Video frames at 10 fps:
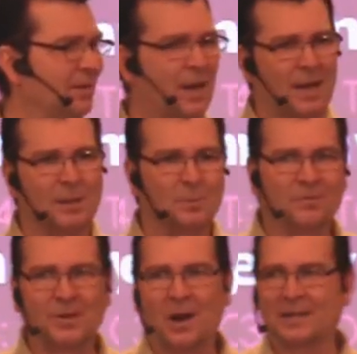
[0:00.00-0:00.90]
that the kingdom
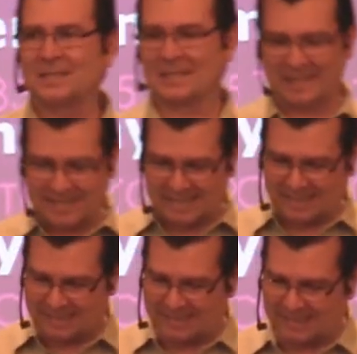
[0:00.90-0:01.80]
of God is like
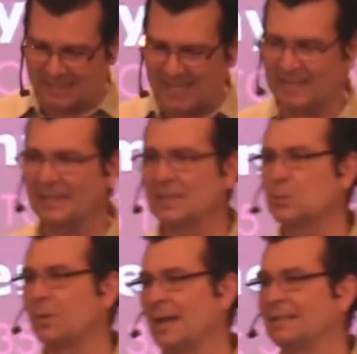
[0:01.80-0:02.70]
a seed that
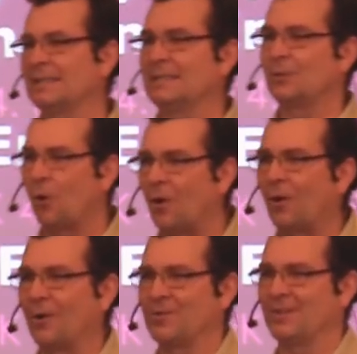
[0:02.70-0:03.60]
is planted in the
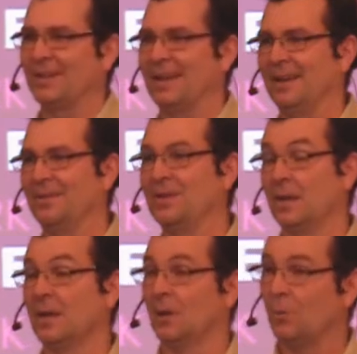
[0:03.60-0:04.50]
heart. And
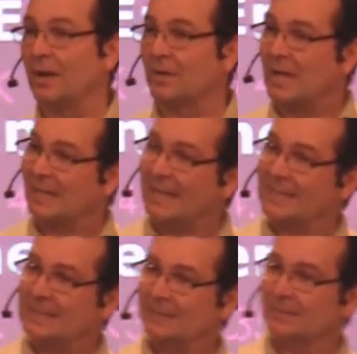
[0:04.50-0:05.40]
we have a
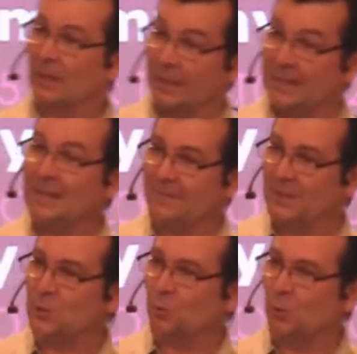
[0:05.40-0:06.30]
collective, or an
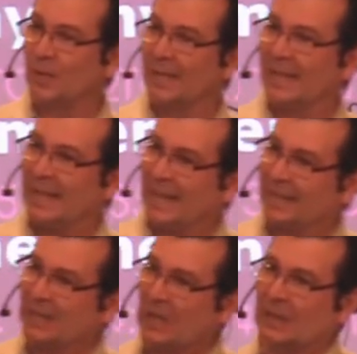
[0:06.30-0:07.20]
individual
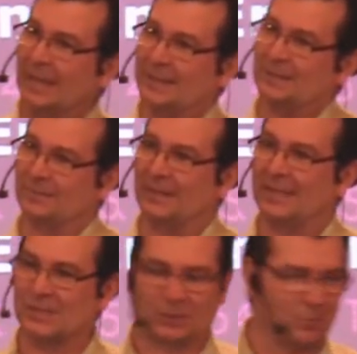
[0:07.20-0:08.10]
and a collective
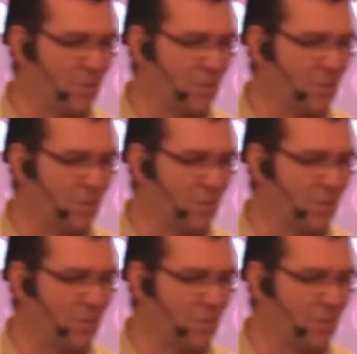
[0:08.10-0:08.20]
lesson